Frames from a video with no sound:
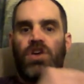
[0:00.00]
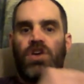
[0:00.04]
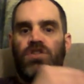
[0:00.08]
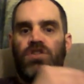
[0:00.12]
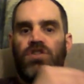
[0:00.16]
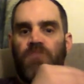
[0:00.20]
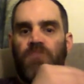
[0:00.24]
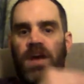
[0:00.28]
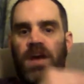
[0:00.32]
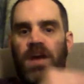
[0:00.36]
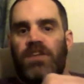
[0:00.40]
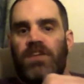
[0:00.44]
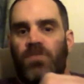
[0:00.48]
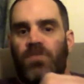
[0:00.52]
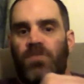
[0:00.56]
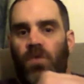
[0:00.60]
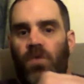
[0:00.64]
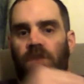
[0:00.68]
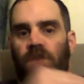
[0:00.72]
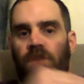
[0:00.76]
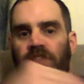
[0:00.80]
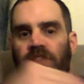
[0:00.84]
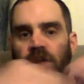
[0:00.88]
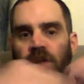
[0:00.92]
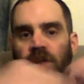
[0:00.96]
you make it to
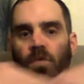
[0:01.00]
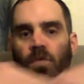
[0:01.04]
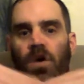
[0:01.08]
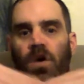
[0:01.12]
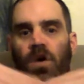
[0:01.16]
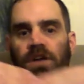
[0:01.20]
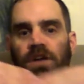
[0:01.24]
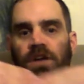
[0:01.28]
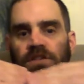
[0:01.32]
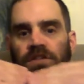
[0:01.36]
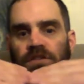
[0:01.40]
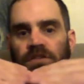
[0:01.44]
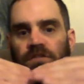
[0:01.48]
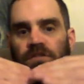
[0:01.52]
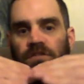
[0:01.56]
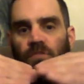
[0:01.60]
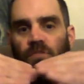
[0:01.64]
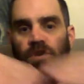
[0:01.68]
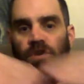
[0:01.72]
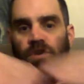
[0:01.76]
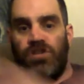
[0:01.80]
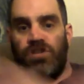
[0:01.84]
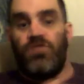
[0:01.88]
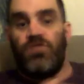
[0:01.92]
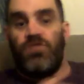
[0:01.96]
where they want
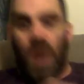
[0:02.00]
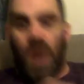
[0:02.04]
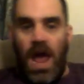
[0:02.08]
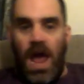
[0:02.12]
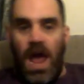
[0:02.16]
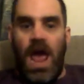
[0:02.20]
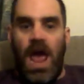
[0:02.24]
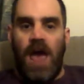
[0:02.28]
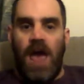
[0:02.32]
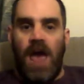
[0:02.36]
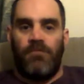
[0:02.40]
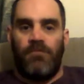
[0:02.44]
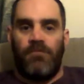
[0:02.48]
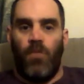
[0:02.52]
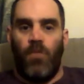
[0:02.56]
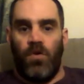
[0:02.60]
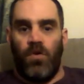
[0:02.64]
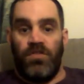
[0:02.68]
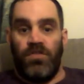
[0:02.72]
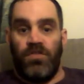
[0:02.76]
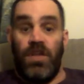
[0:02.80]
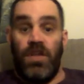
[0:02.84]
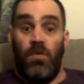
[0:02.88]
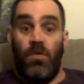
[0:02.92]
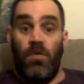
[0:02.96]
what you have
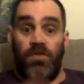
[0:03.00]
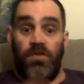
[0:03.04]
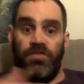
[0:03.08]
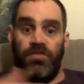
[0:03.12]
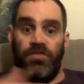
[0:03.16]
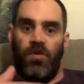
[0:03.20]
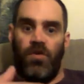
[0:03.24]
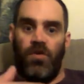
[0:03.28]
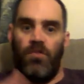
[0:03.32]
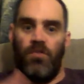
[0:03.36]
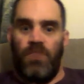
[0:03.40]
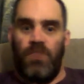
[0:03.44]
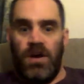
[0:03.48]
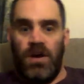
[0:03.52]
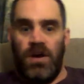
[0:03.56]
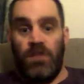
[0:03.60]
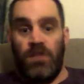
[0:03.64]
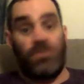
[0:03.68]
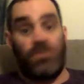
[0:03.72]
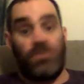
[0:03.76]
more than they want their own money,